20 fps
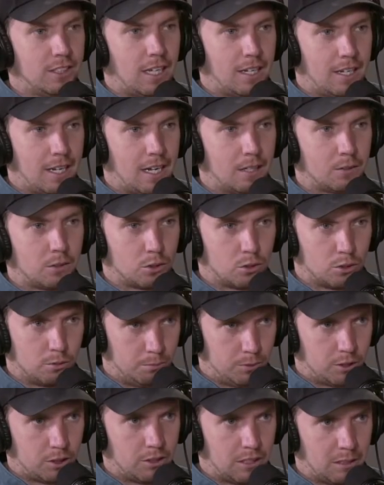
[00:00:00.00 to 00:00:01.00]
that now to
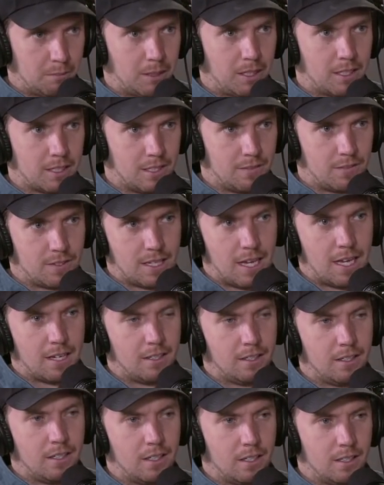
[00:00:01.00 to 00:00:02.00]
some degree because they've
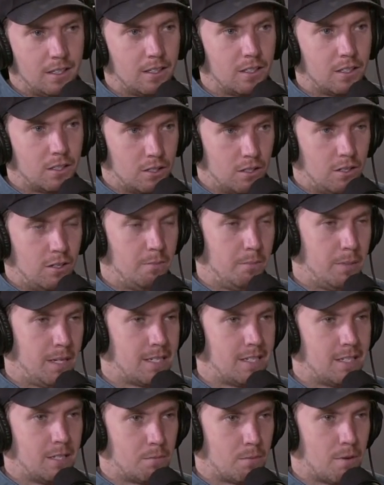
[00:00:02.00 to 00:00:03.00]
said there's certain
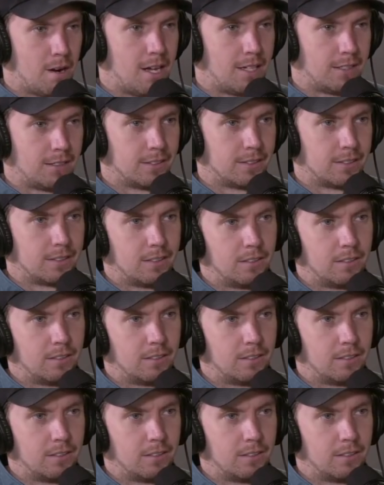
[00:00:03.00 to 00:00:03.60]
bits in the press.